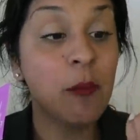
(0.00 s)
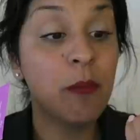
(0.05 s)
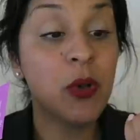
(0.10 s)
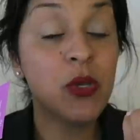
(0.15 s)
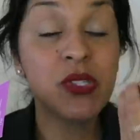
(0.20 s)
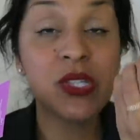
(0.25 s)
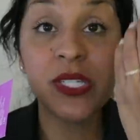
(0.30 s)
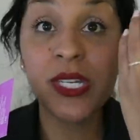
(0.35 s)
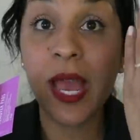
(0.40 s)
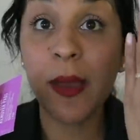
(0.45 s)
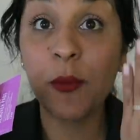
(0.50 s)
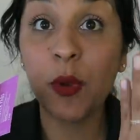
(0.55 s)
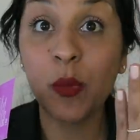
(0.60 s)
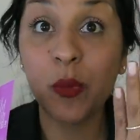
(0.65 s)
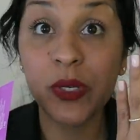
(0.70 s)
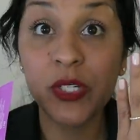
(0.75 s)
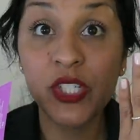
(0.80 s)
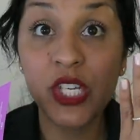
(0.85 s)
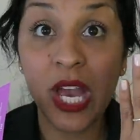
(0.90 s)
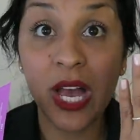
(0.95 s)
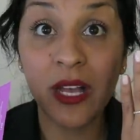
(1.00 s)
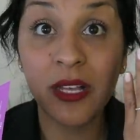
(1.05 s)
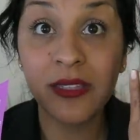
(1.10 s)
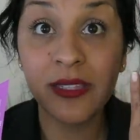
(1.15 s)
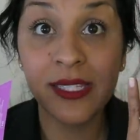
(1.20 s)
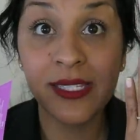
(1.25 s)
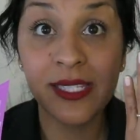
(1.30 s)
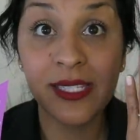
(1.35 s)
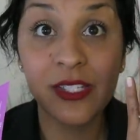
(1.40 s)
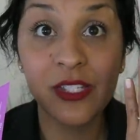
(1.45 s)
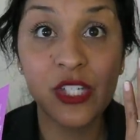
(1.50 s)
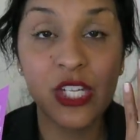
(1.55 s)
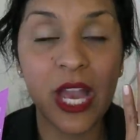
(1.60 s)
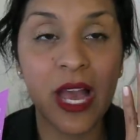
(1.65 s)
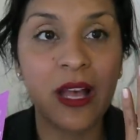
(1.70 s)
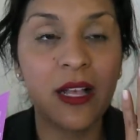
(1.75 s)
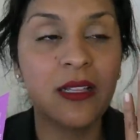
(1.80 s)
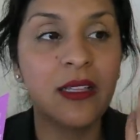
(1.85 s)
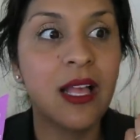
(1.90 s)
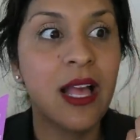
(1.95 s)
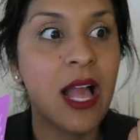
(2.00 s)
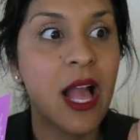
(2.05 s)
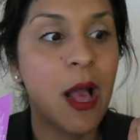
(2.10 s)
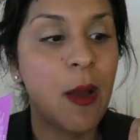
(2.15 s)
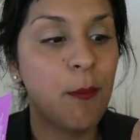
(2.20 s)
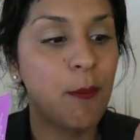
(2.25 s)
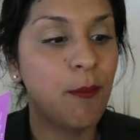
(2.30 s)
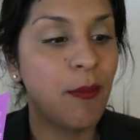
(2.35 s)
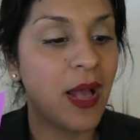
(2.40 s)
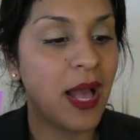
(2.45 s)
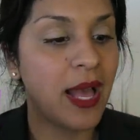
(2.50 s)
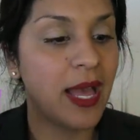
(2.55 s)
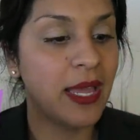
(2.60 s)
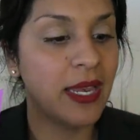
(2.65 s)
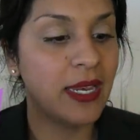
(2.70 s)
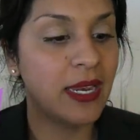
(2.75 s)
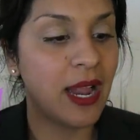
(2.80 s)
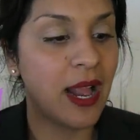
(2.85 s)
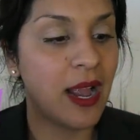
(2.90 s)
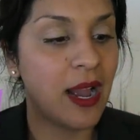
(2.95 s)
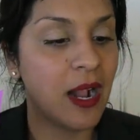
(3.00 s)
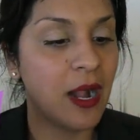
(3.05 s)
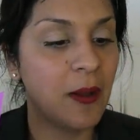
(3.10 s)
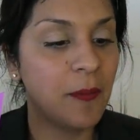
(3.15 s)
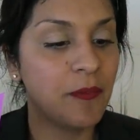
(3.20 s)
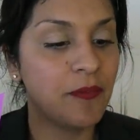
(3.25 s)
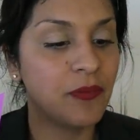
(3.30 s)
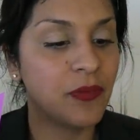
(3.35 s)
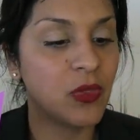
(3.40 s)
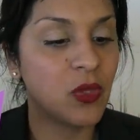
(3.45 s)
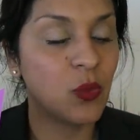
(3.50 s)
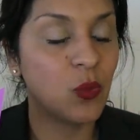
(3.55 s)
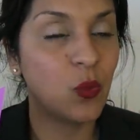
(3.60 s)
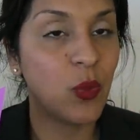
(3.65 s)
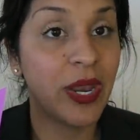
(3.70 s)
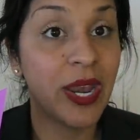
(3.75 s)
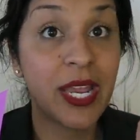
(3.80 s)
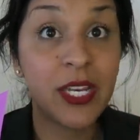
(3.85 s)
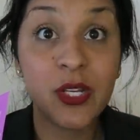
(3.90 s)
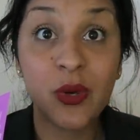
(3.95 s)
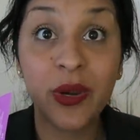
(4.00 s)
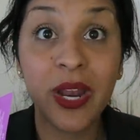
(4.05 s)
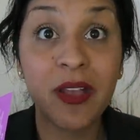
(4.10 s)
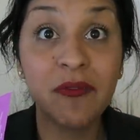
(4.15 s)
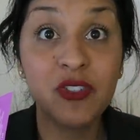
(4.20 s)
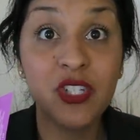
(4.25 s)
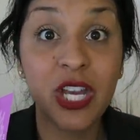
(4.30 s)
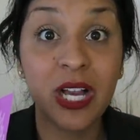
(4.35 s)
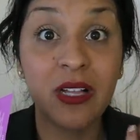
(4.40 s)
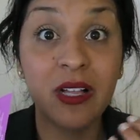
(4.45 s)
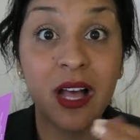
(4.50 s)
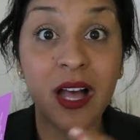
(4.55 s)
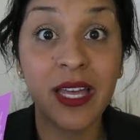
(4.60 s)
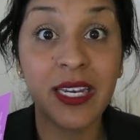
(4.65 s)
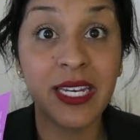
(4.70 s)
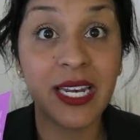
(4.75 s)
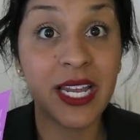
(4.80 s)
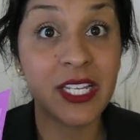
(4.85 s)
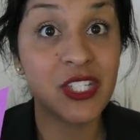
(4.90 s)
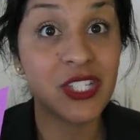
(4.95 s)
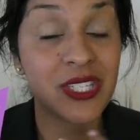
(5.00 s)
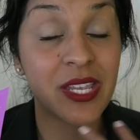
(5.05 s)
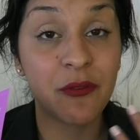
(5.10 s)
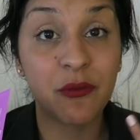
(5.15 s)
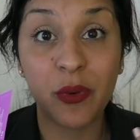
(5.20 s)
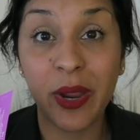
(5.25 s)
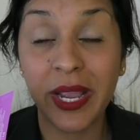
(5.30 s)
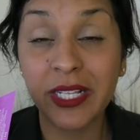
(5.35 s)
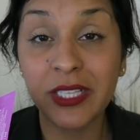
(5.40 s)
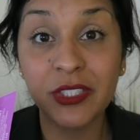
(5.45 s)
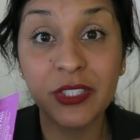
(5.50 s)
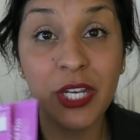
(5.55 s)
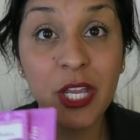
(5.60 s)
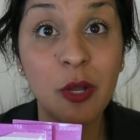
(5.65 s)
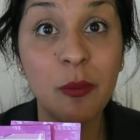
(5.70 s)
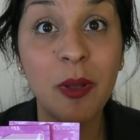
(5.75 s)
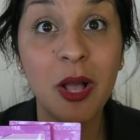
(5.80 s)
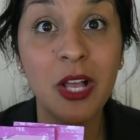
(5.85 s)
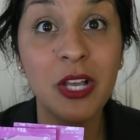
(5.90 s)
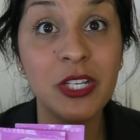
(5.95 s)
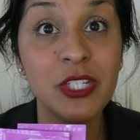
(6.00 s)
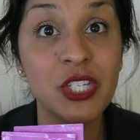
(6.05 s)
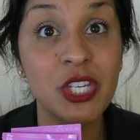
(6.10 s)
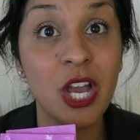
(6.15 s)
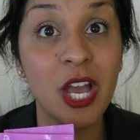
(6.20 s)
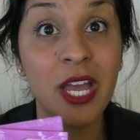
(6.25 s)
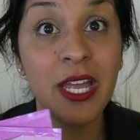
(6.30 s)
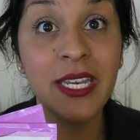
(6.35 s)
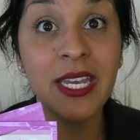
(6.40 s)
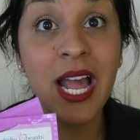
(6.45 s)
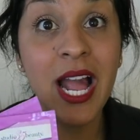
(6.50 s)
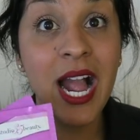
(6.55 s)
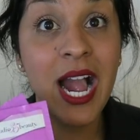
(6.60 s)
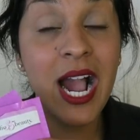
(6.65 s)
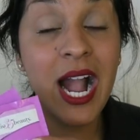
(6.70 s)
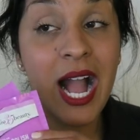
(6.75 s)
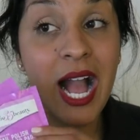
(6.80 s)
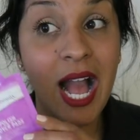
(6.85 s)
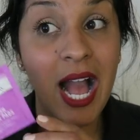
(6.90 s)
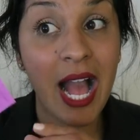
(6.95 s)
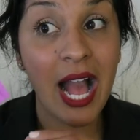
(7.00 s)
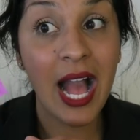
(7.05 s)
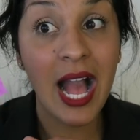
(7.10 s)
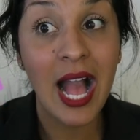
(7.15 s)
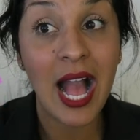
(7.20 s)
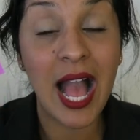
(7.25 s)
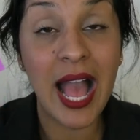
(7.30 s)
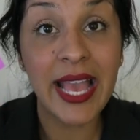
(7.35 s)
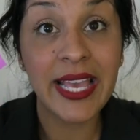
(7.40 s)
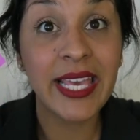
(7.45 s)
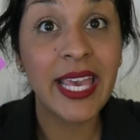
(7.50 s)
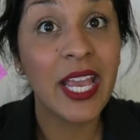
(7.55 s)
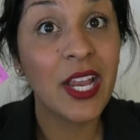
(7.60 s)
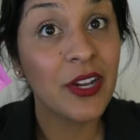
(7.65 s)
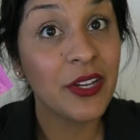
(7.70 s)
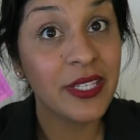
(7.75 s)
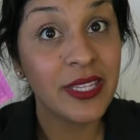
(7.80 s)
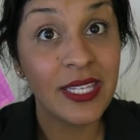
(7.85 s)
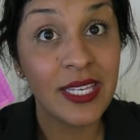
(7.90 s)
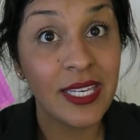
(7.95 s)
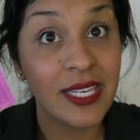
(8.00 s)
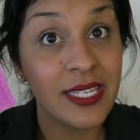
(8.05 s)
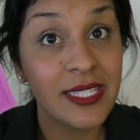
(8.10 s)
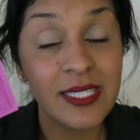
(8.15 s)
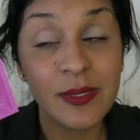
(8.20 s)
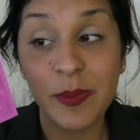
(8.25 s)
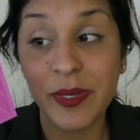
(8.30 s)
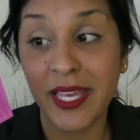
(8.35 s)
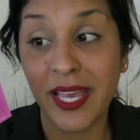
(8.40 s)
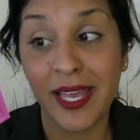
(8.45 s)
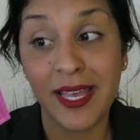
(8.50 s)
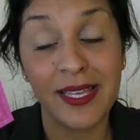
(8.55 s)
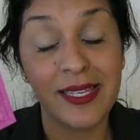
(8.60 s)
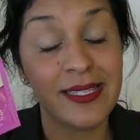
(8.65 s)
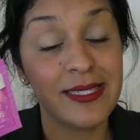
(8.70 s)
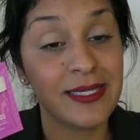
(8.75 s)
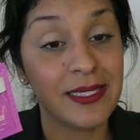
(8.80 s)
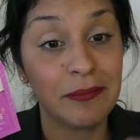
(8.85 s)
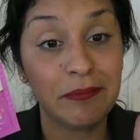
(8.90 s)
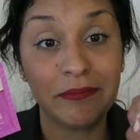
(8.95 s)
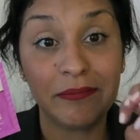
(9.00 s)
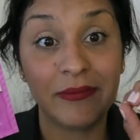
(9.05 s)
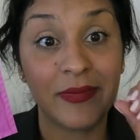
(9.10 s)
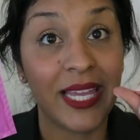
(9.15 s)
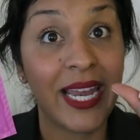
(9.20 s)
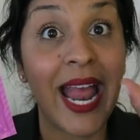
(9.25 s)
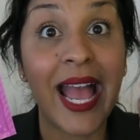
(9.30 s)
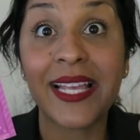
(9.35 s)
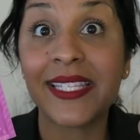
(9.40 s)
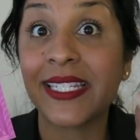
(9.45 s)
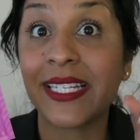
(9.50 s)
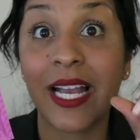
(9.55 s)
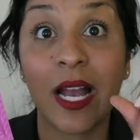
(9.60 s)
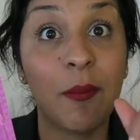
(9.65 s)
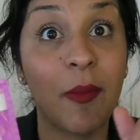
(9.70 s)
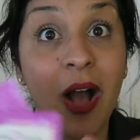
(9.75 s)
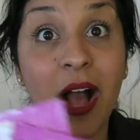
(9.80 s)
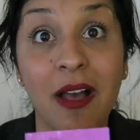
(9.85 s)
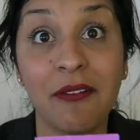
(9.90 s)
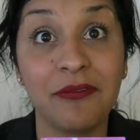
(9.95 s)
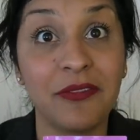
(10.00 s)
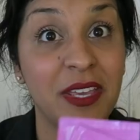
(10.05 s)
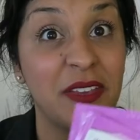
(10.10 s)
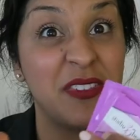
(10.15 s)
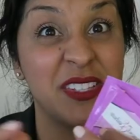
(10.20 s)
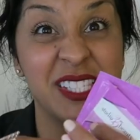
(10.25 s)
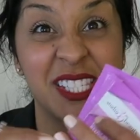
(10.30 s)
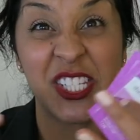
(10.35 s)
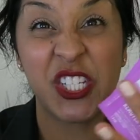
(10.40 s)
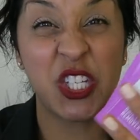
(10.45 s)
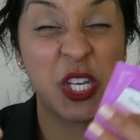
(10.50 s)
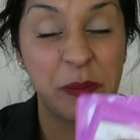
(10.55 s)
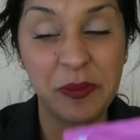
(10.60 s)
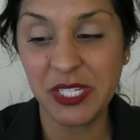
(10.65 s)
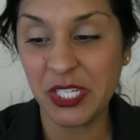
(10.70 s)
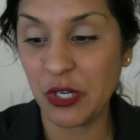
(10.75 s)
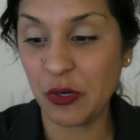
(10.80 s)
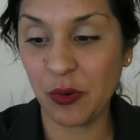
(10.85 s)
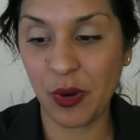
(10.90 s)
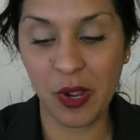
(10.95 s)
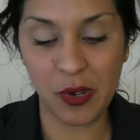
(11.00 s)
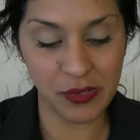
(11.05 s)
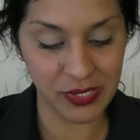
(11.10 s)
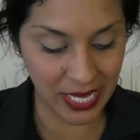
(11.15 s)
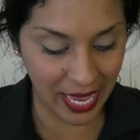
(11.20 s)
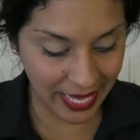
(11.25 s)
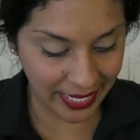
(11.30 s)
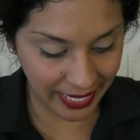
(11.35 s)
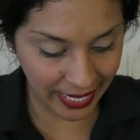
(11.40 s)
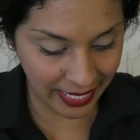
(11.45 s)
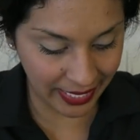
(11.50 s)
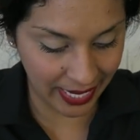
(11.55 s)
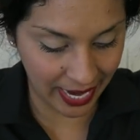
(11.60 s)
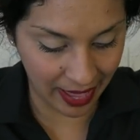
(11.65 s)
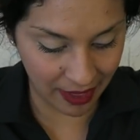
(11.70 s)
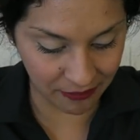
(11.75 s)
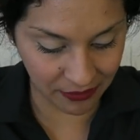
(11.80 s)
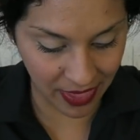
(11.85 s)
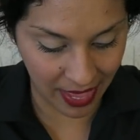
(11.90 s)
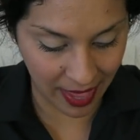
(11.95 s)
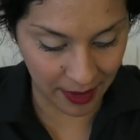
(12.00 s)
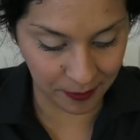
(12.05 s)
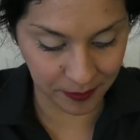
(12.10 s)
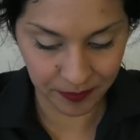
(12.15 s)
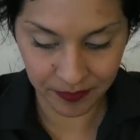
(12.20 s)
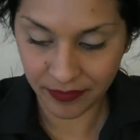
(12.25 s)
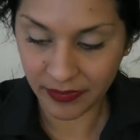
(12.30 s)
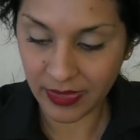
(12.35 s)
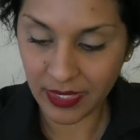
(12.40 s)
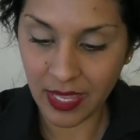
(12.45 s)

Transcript: Most of the time I wear gel, this is gel, but when I don't have gel on and I just have regular nail polish on, I carry these because it has to come off. If it's chipped and gross, I can't have that.